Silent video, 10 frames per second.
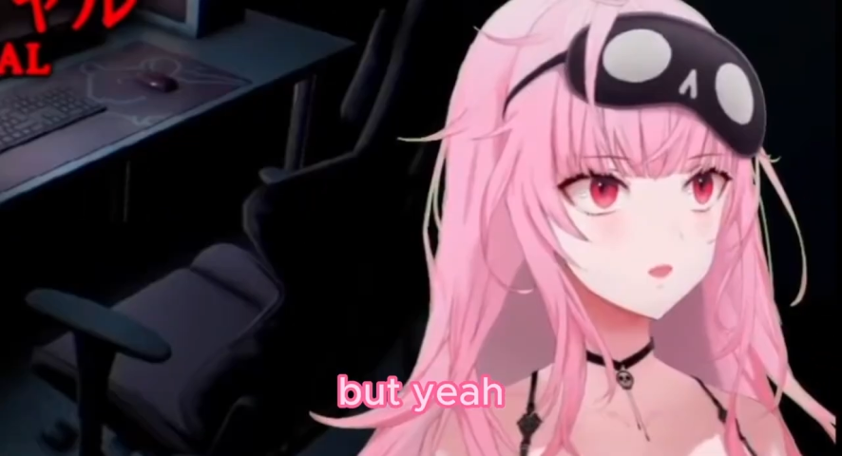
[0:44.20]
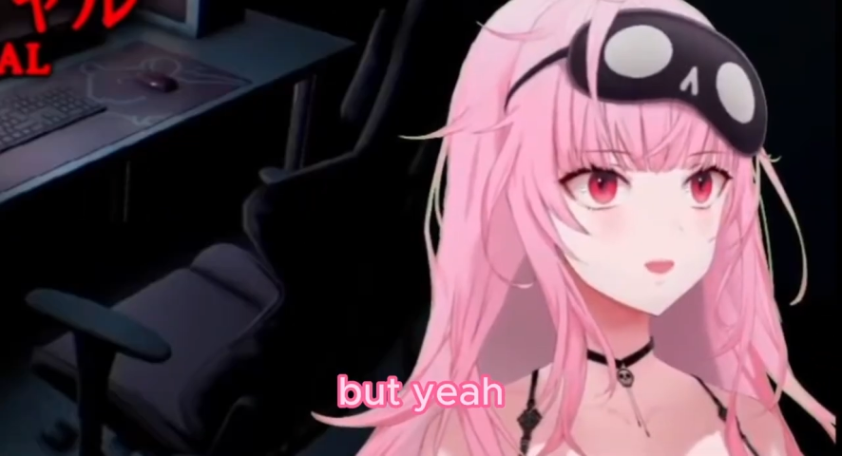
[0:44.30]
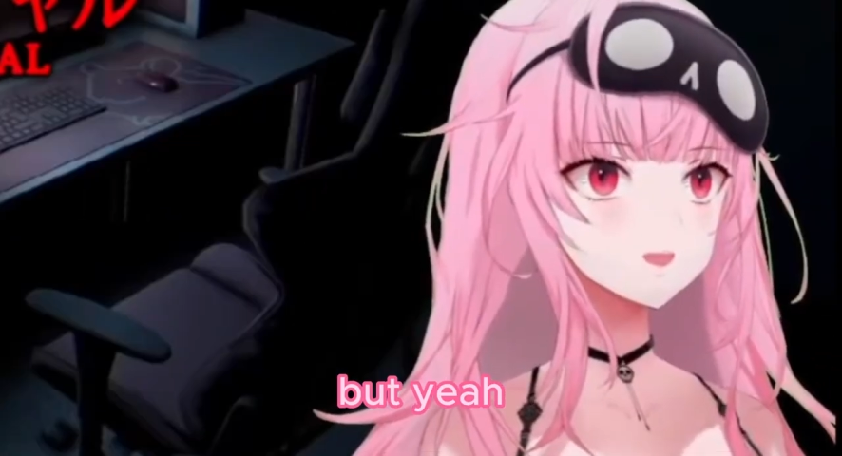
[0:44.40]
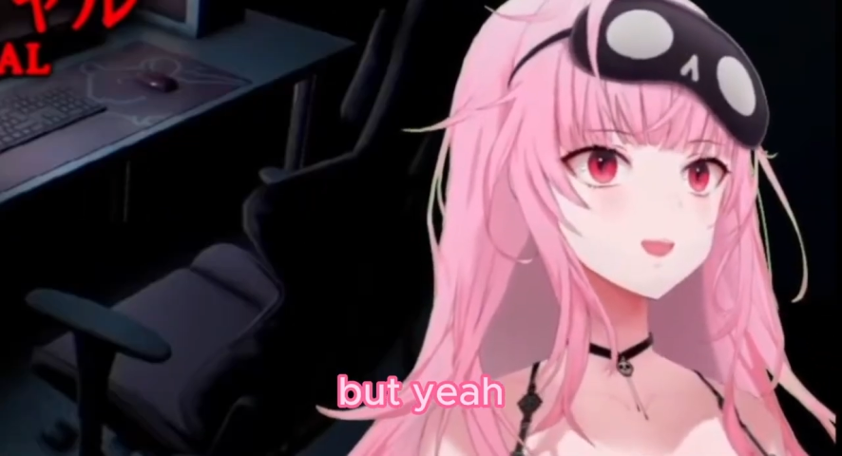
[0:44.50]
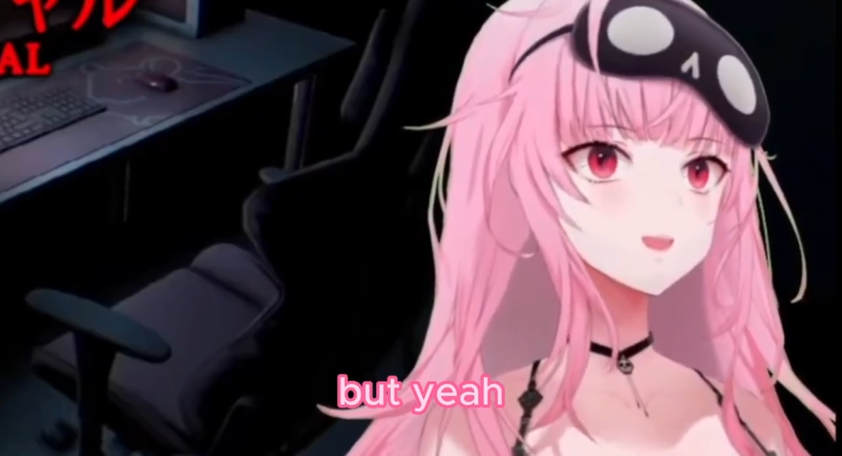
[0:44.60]

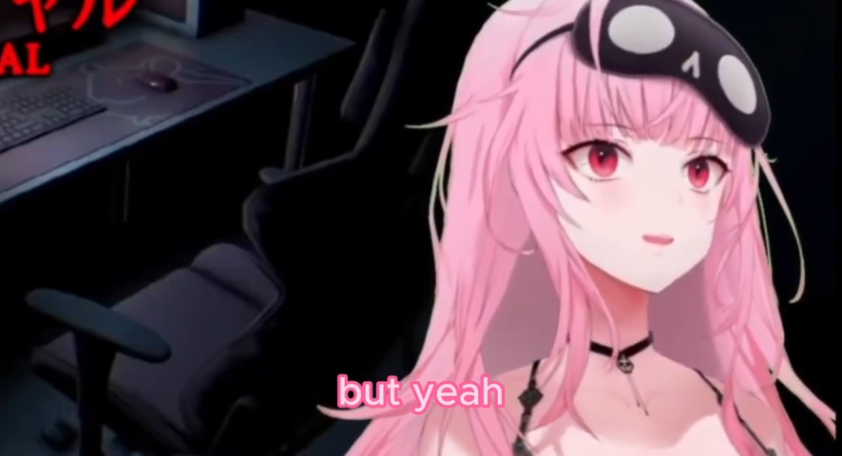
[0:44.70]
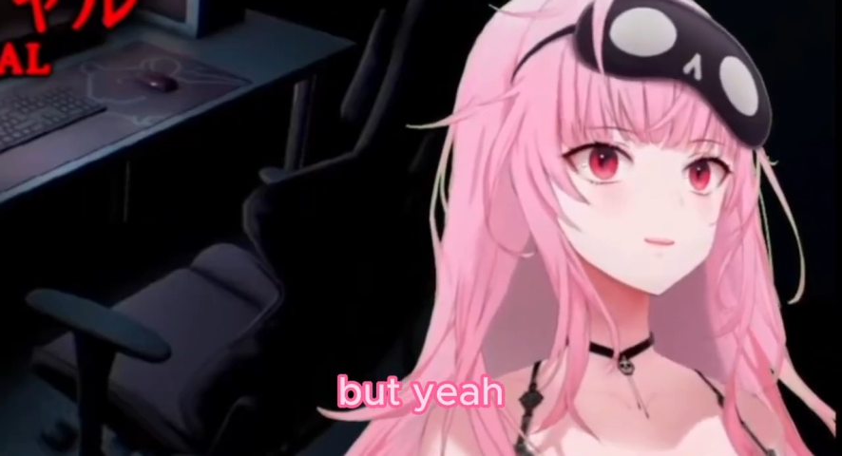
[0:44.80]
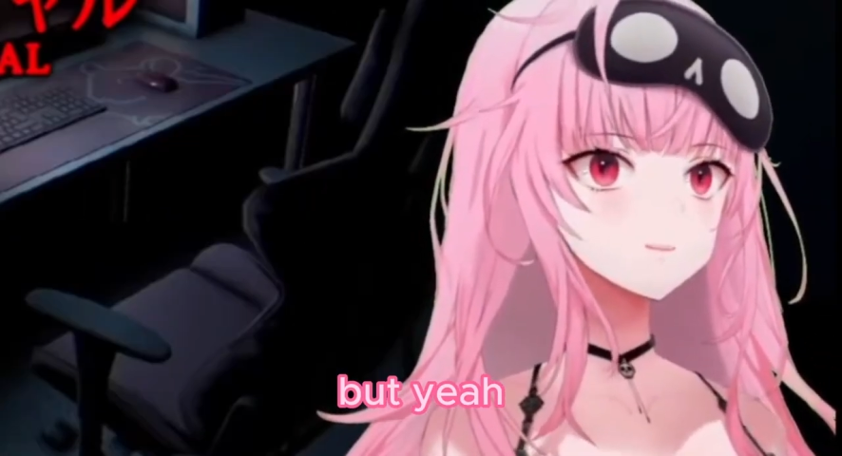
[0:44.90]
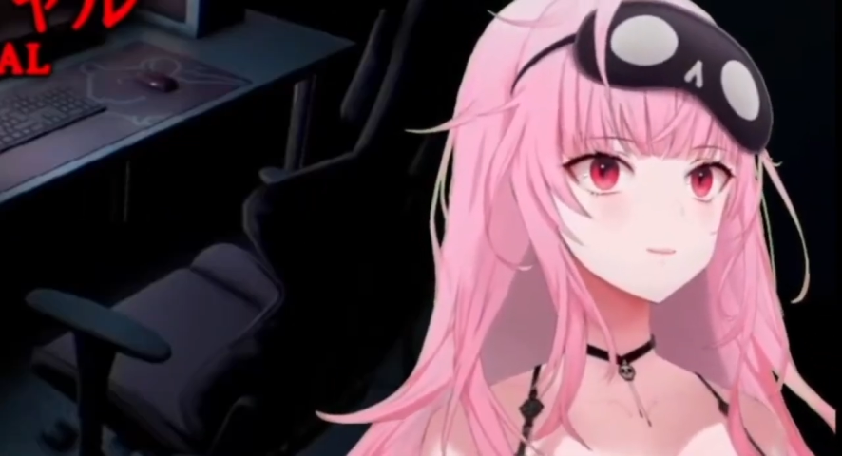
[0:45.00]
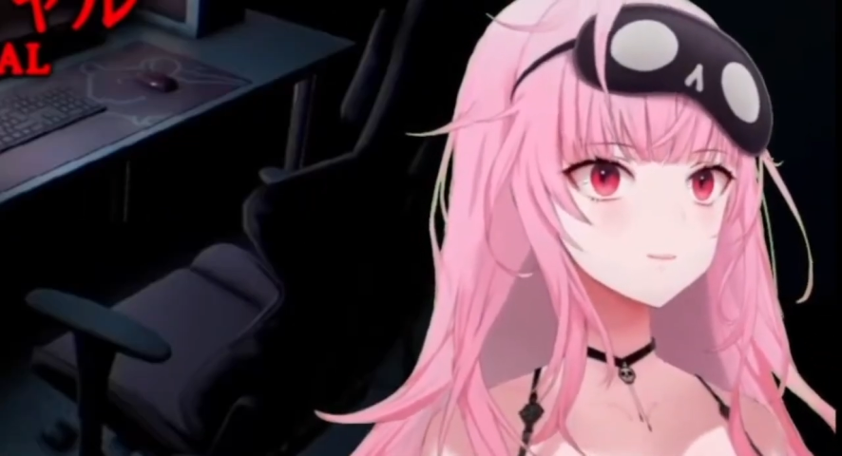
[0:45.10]
yeah,
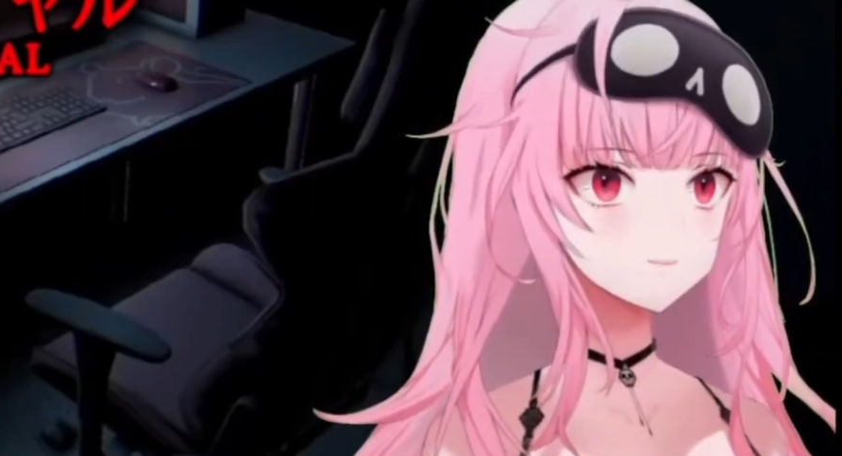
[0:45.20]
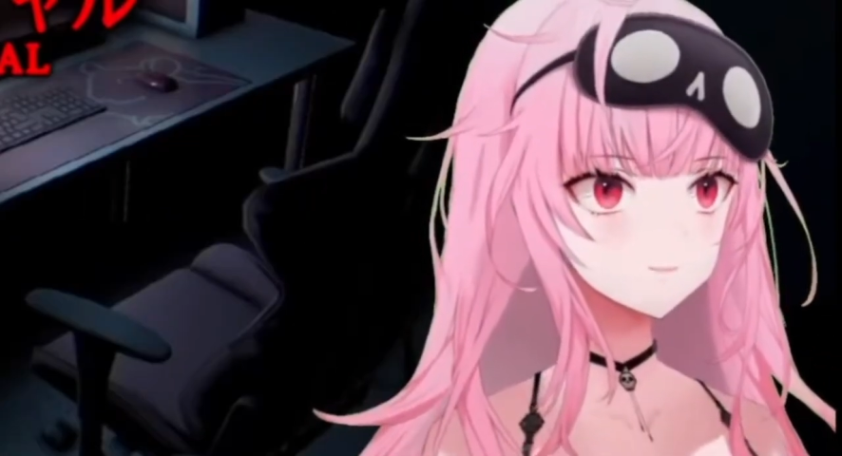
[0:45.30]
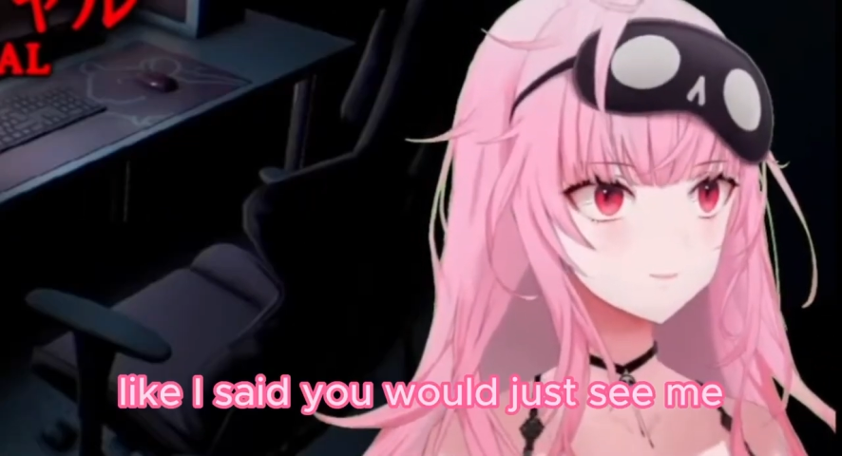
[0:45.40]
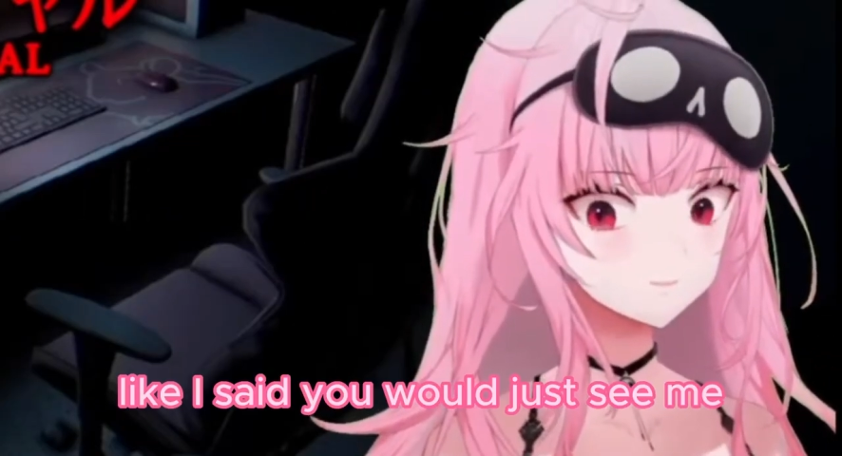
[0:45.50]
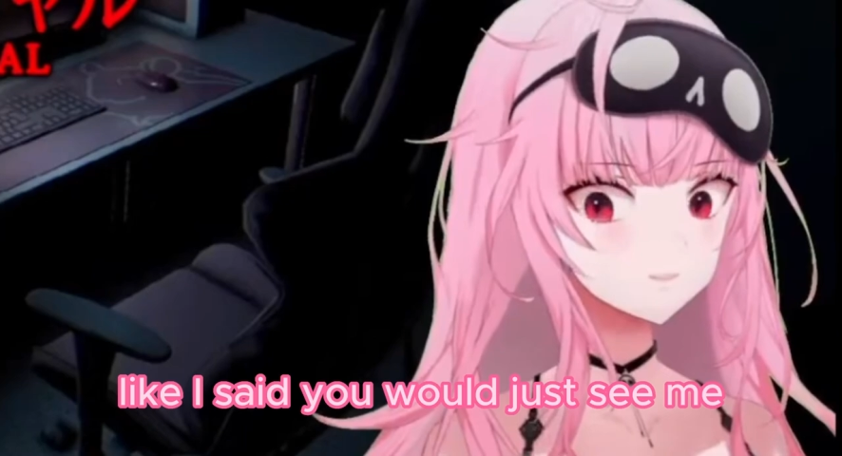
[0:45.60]

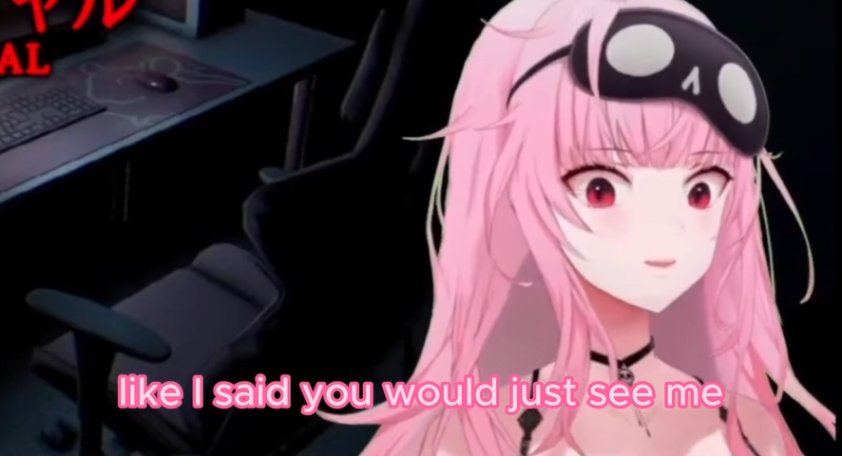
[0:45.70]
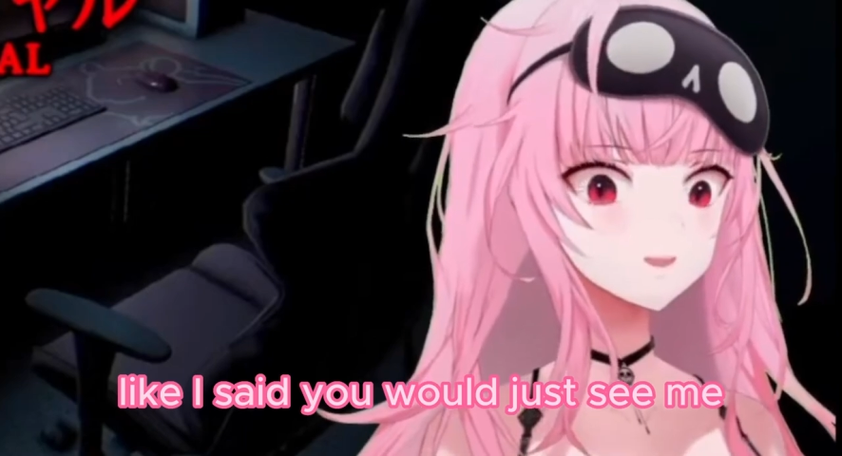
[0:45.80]
like